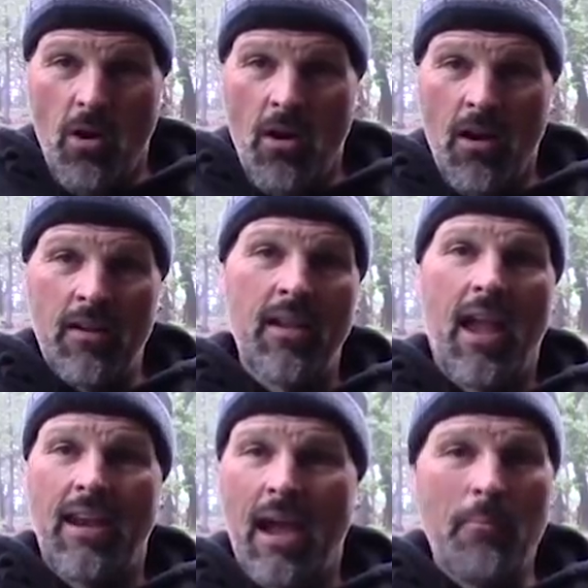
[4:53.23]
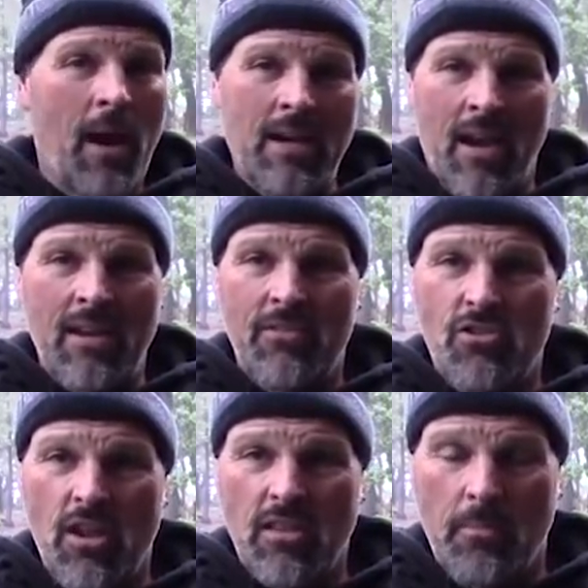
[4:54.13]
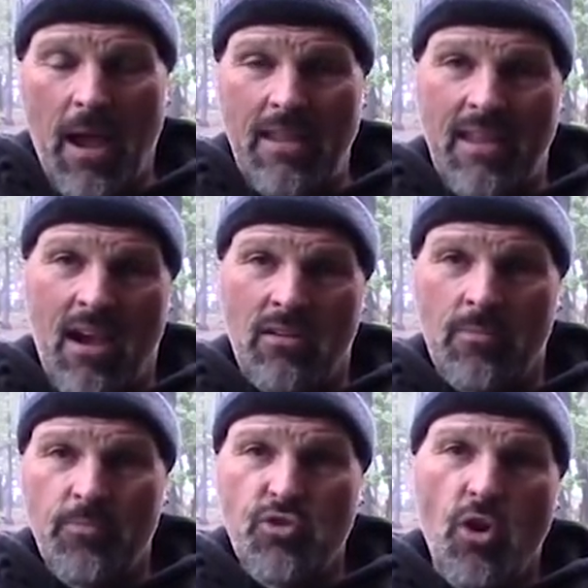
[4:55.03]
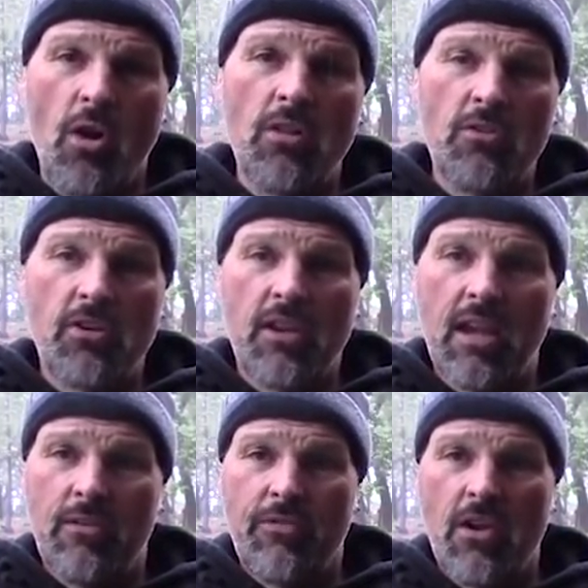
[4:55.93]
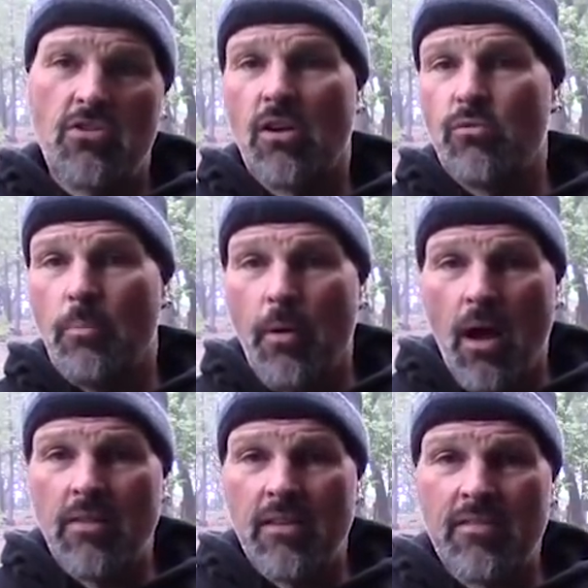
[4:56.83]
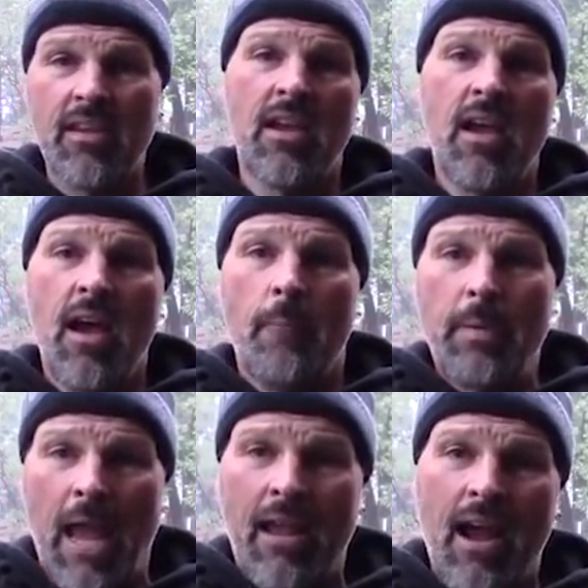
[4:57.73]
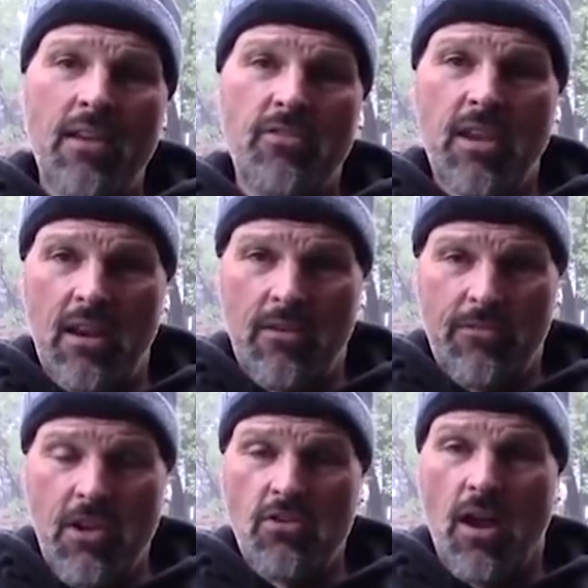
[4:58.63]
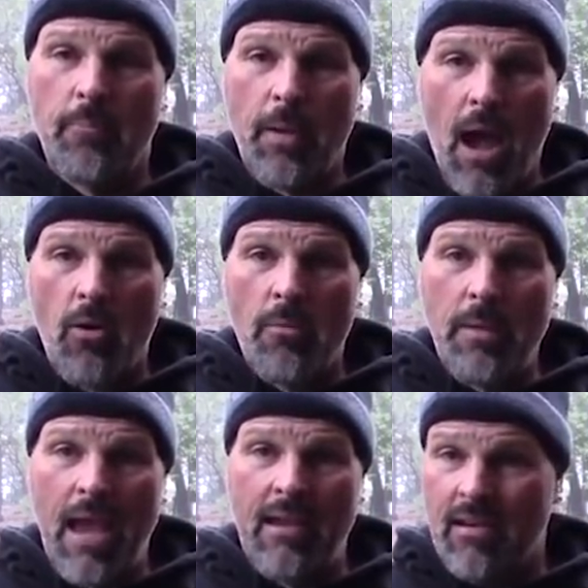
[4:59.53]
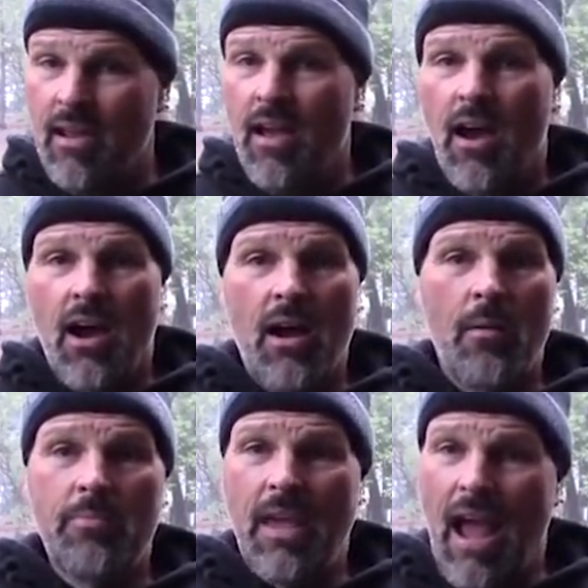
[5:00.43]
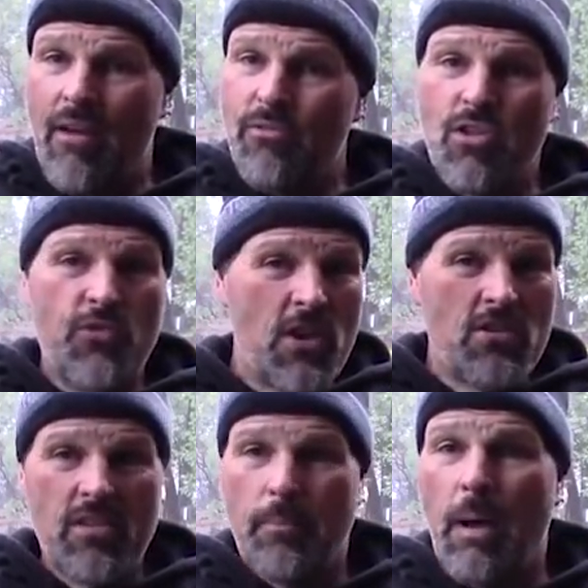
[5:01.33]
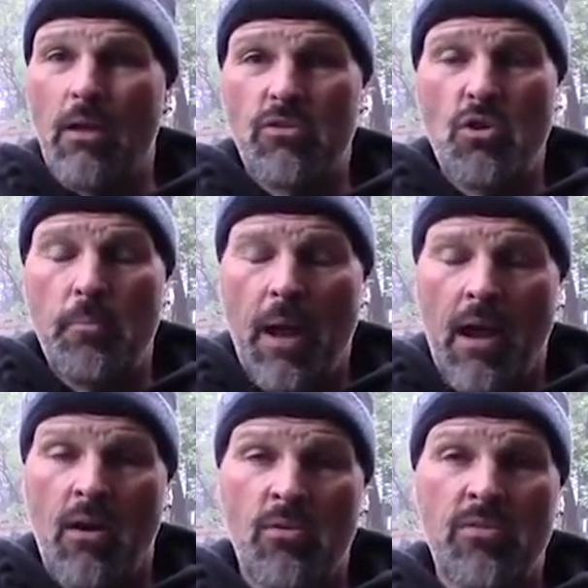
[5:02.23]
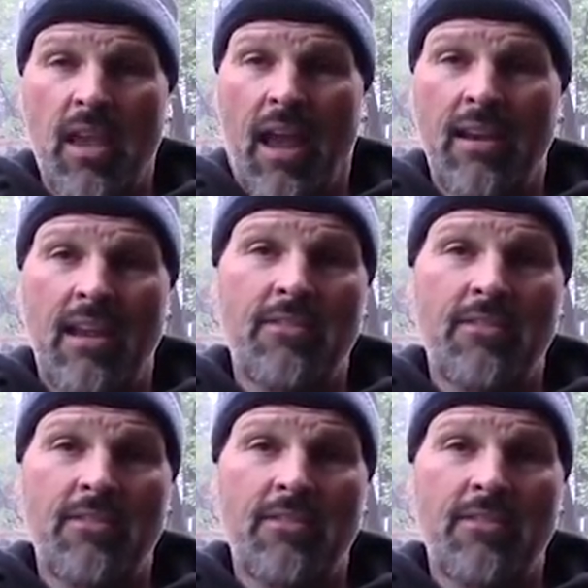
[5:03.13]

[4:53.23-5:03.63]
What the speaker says: long, and that might not even shut the bite down. Trollers are getting fish on Rapalas. Bank guys are getting fish on Power Bait. The average fish is about 2 pounds, and